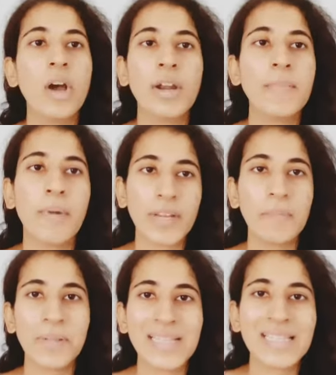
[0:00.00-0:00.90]
not a
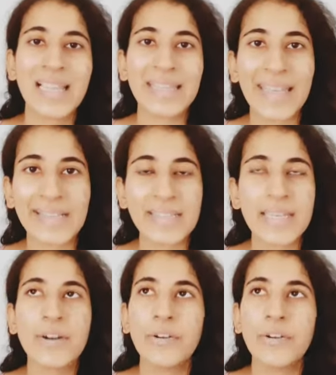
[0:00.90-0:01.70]
marketplace like the Etsy,